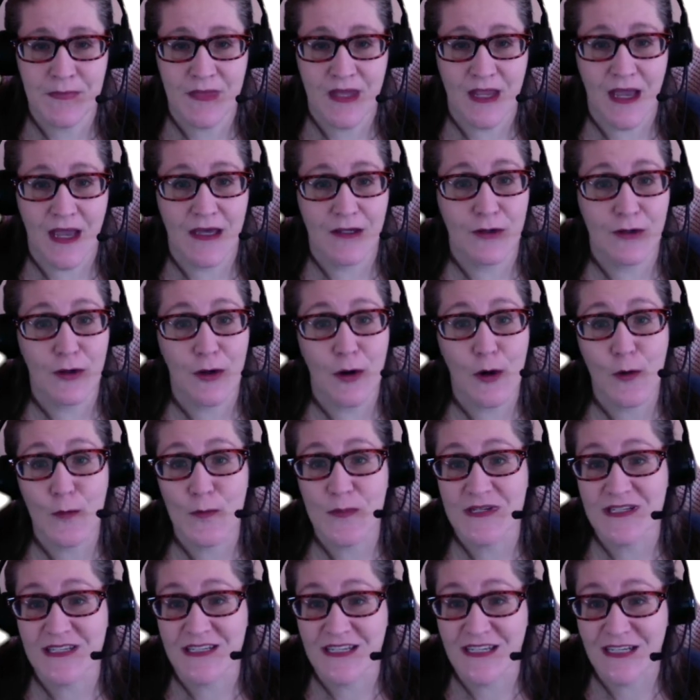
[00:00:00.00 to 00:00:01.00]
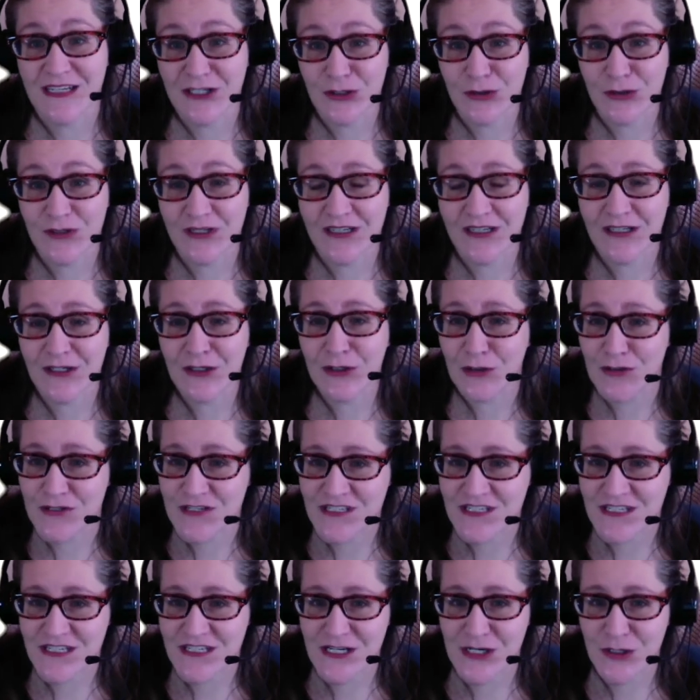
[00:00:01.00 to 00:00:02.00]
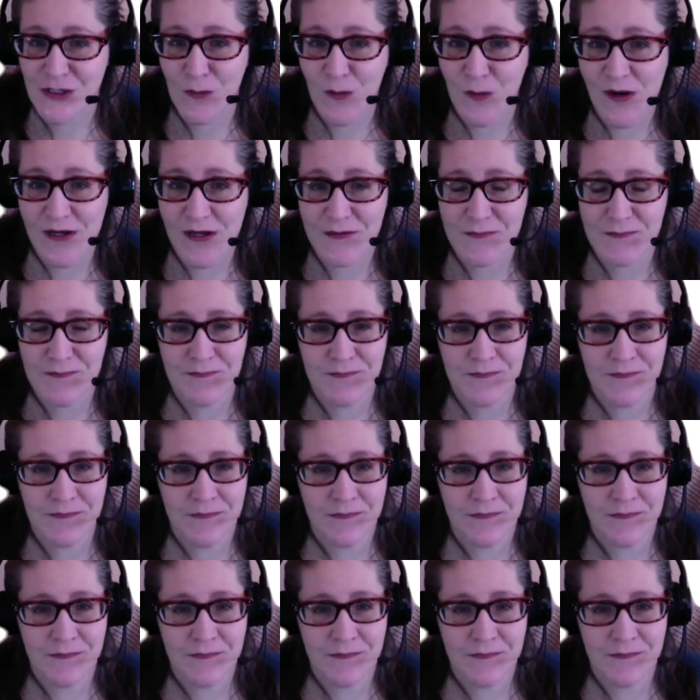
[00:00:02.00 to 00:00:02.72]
and are open to hearing or seeing one?